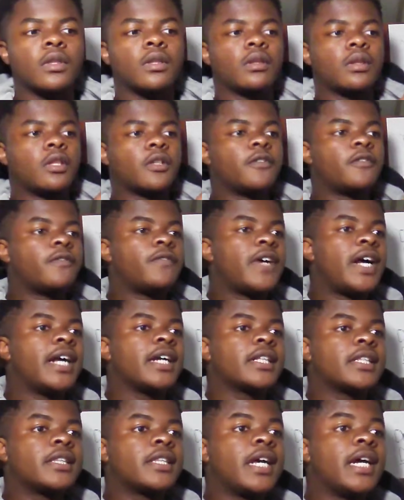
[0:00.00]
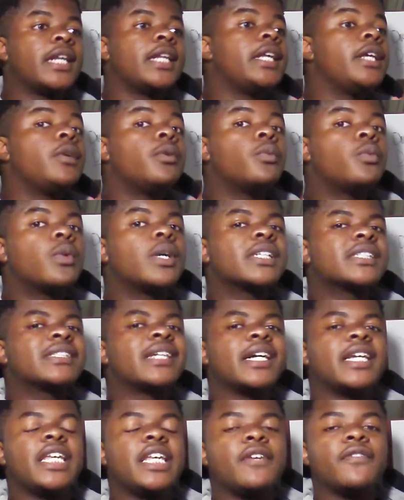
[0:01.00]
The fact that he was
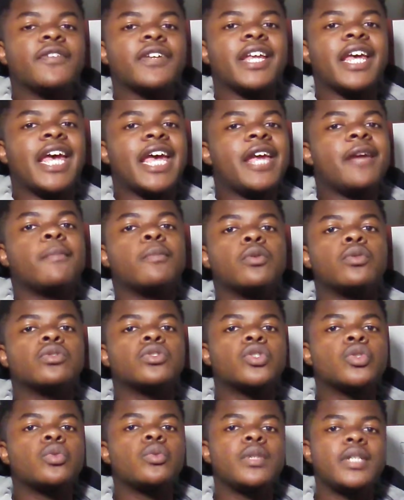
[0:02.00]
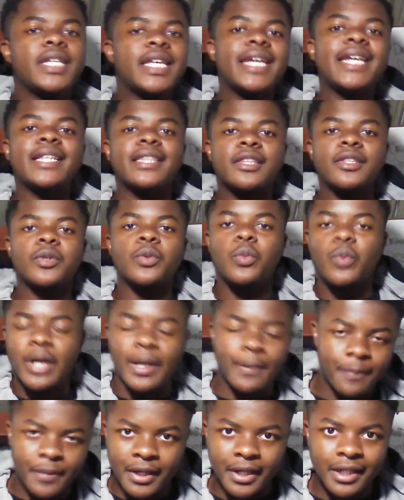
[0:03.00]
not even able to get the
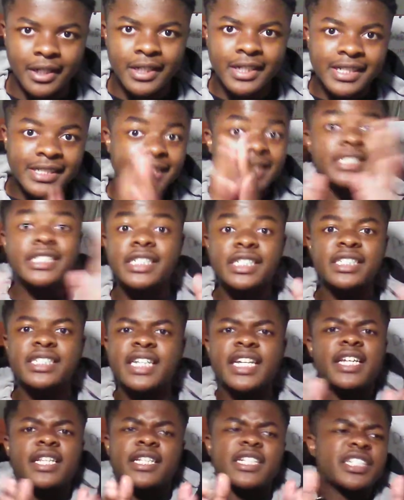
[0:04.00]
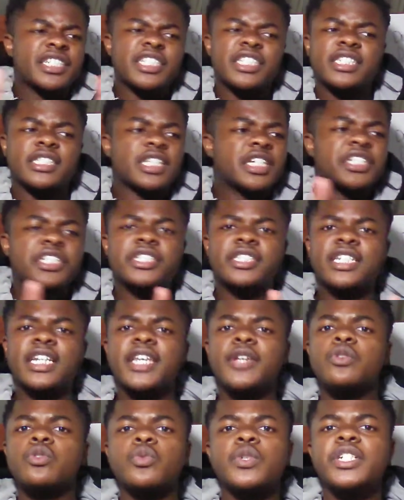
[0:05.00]
weapon. Let's just say
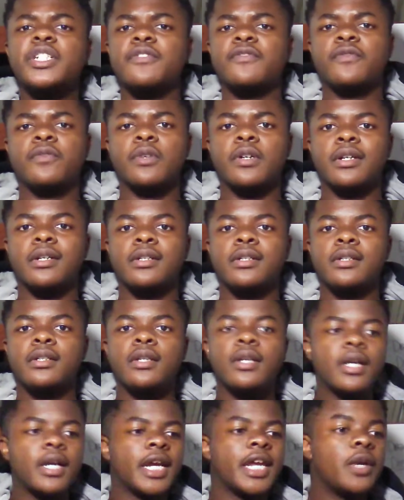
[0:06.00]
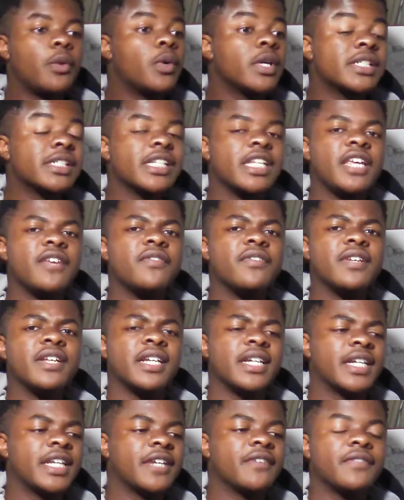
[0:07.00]
he was reaching for it. He wasn't
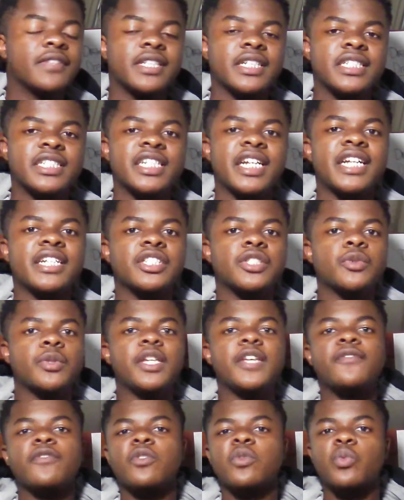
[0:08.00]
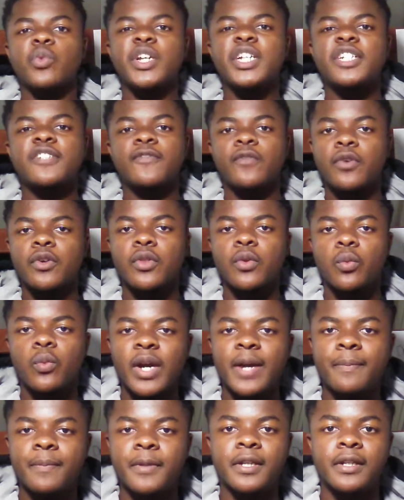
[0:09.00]
even given the chance to even reach for the
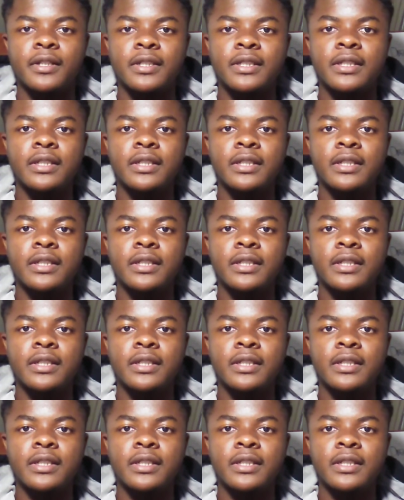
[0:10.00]
weapon.